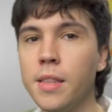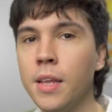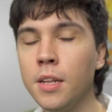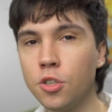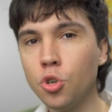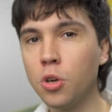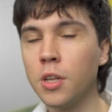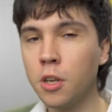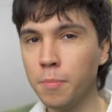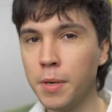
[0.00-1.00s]
then let's talk
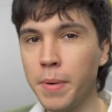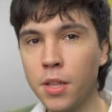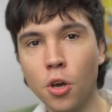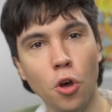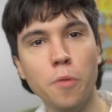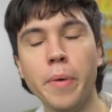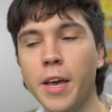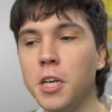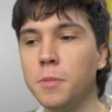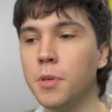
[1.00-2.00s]
a little bit about the
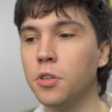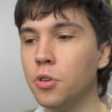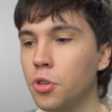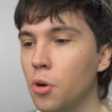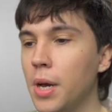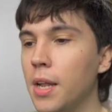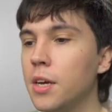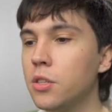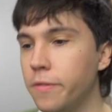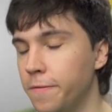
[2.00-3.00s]
homepage, because although I
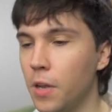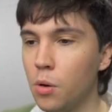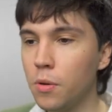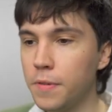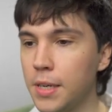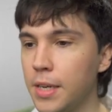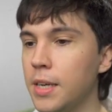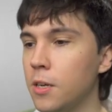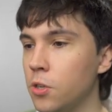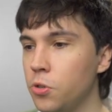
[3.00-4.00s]
like the flow of it,
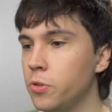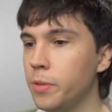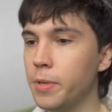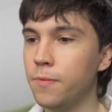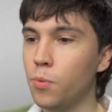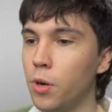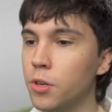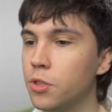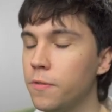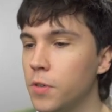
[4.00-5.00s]
it could use a bit of
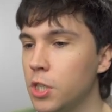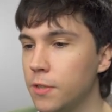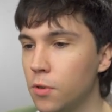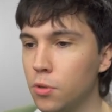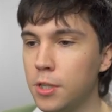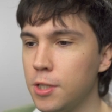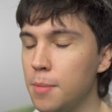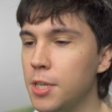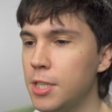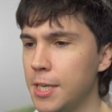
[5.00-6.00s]
work. So first of all, this
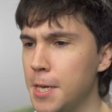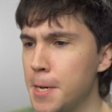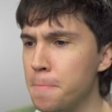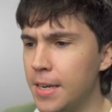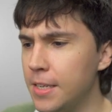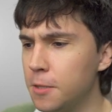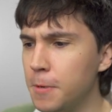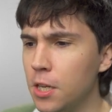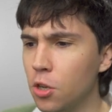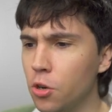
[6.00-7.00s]
image here is a
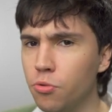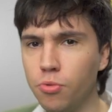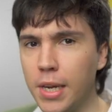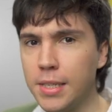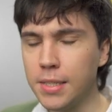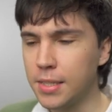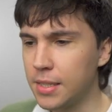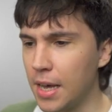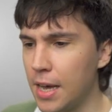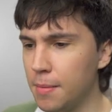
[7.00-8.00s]
bit low
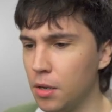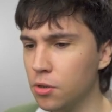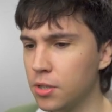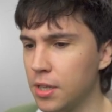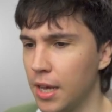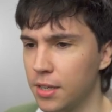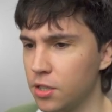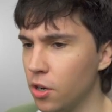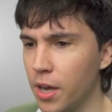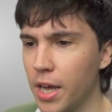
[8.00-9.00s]
res. It looks like
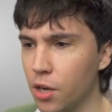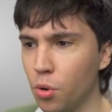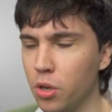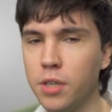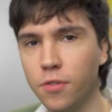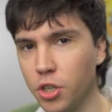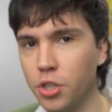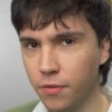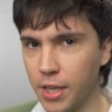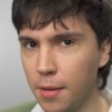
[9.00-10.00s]
it's not a high quality
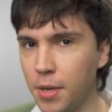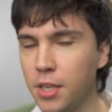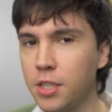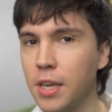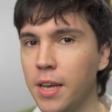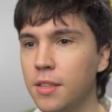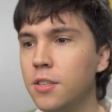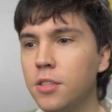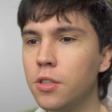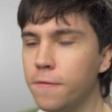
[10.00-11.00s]
version of the image.
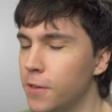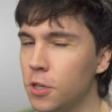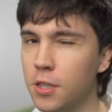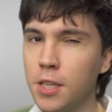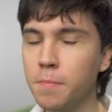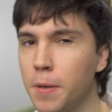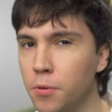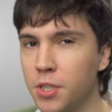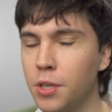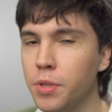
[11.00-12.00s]
This first thing
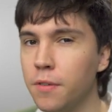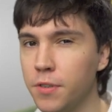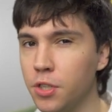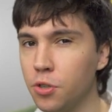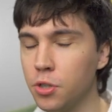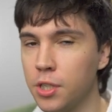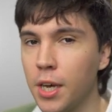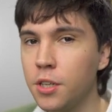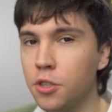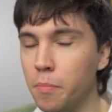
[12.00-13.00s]
people see when they visit your
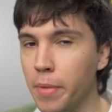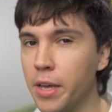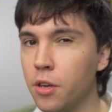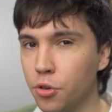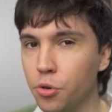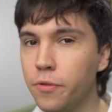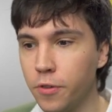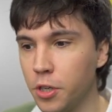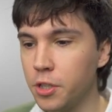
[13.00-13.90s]
site, so make a good first